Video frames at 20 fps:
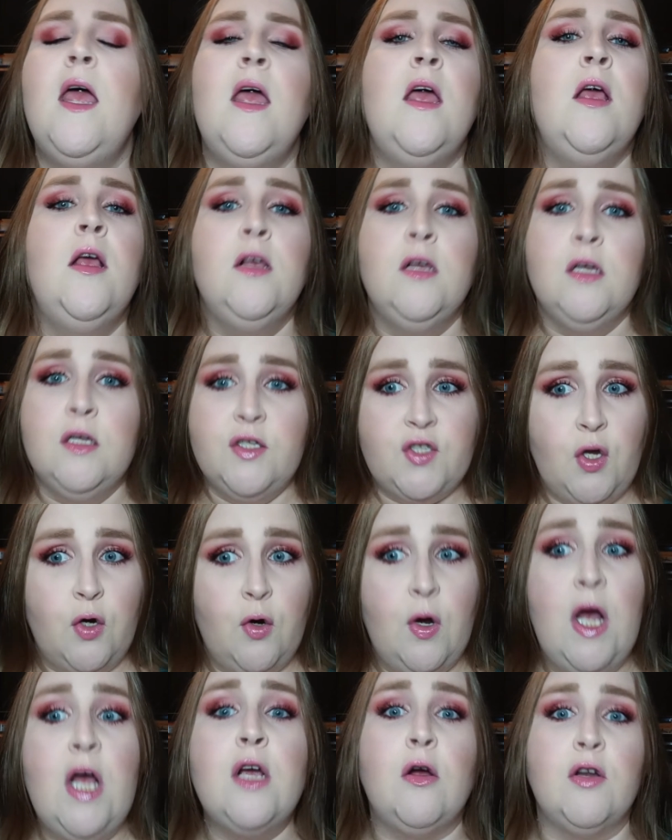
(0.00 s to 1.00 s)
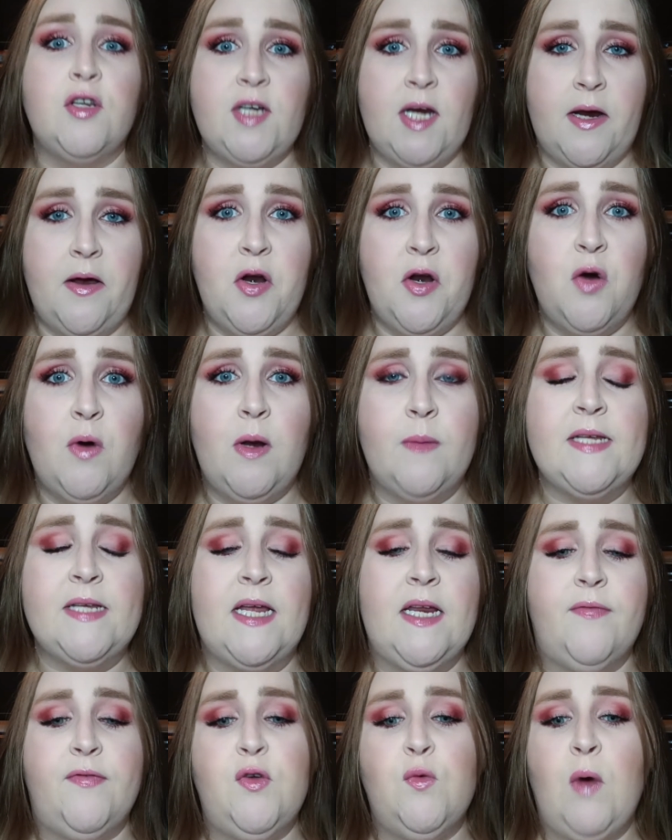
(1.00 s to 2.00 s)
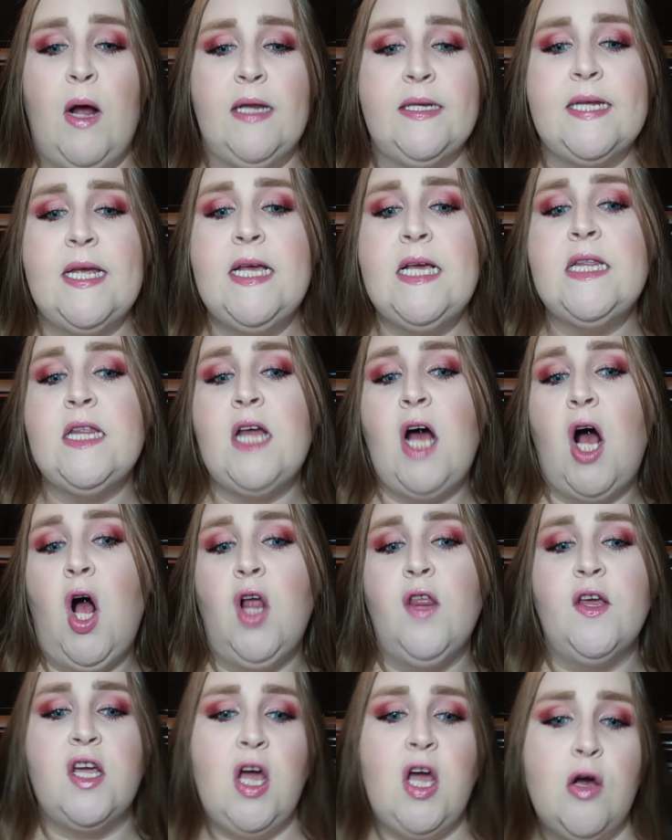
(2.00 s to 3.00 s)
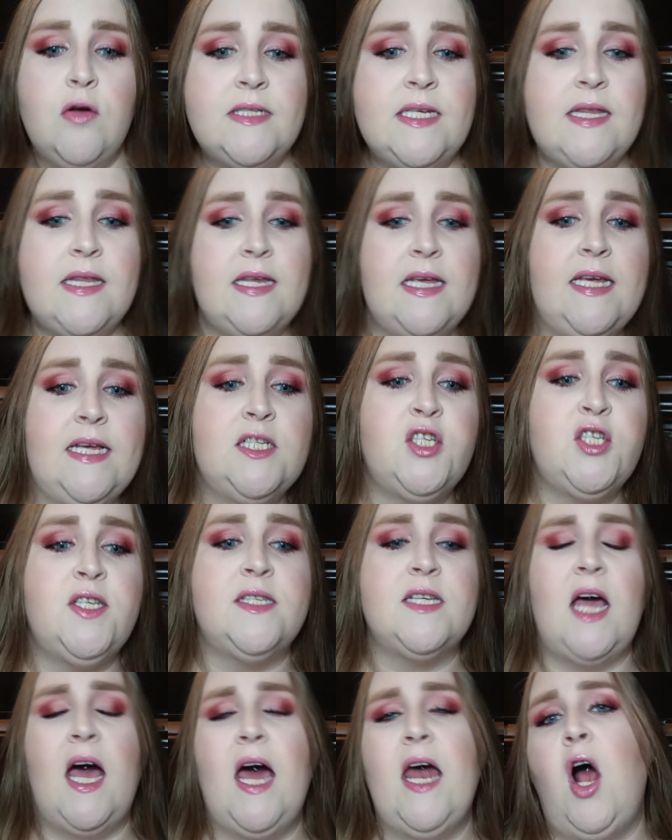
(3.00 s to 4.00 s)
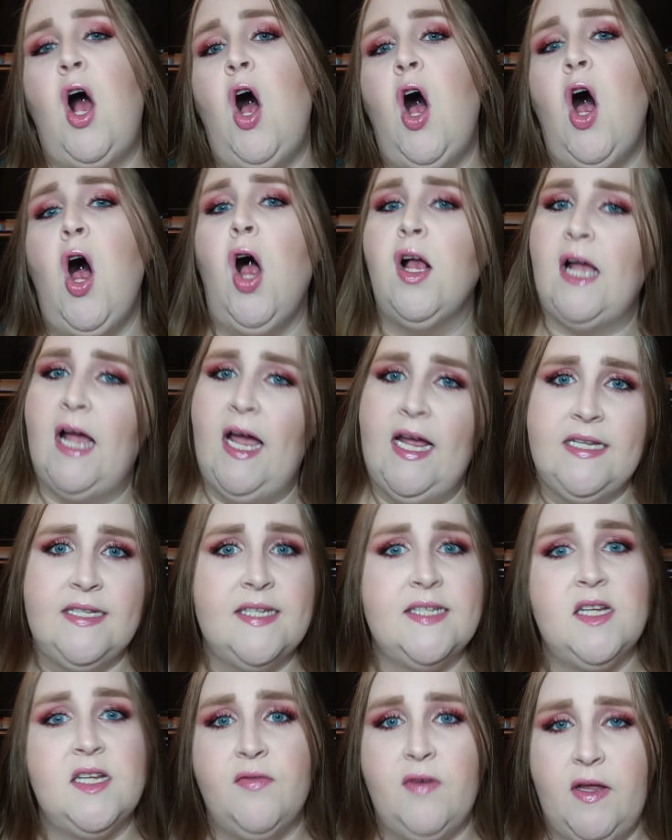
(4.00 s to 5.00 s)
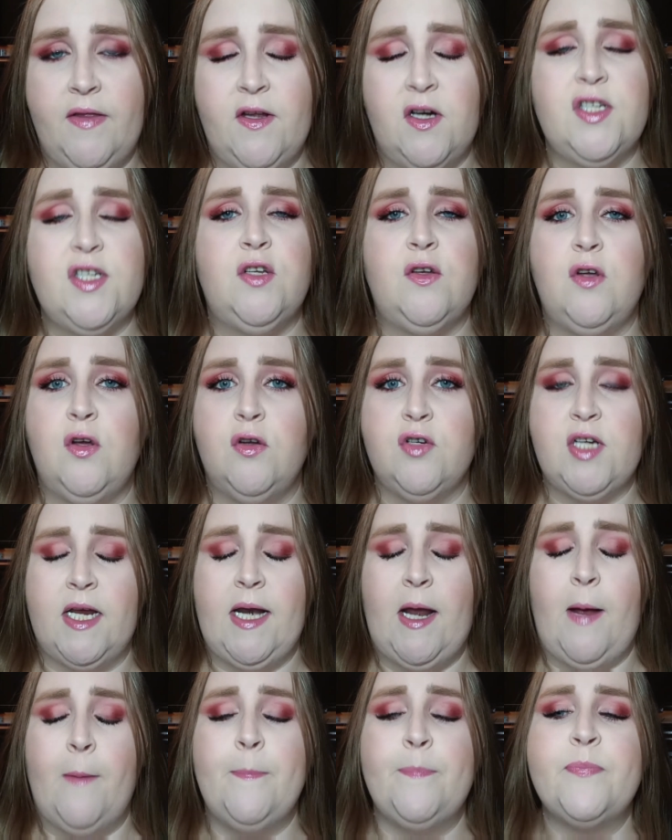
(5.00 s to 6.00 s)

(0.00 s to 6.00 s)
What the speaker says: So go check out her website if you want all the cozy things. She's got all kinds of stuff on there, so you can go check it out.